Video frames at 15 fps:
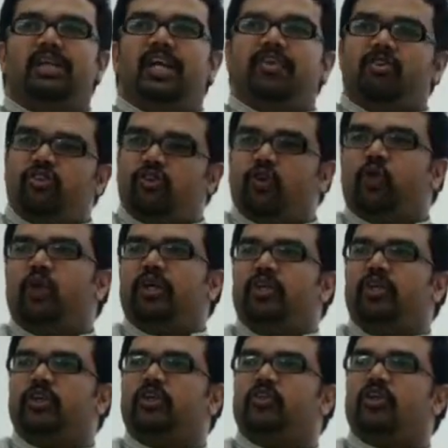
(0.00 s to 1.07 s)
these two
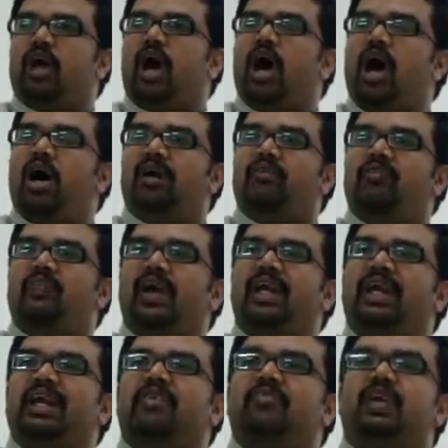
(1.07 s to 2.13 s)
issues are
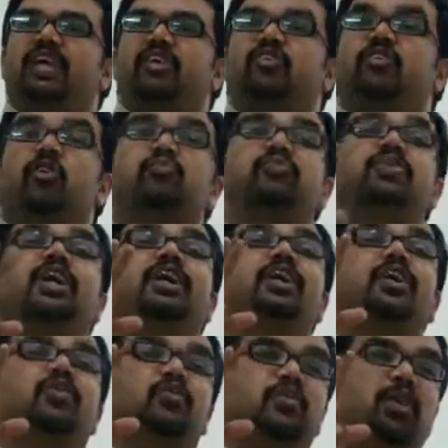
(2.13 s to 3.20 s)
very, very
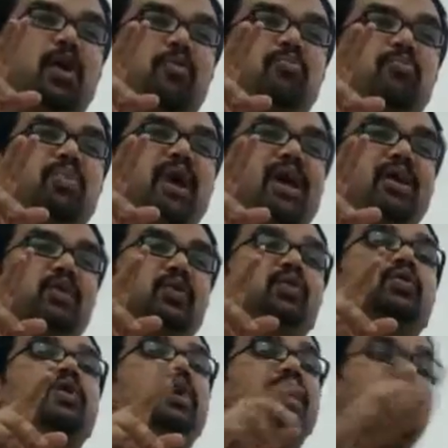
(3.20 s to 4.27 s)
subjective compared
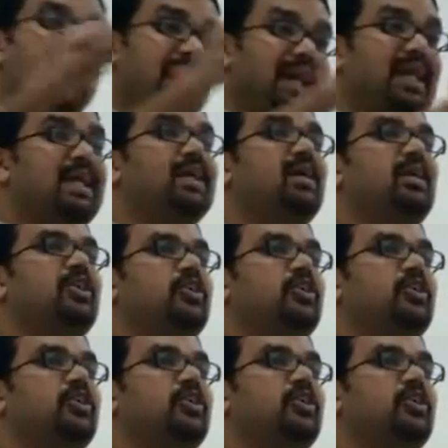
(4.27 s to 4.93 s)
to technical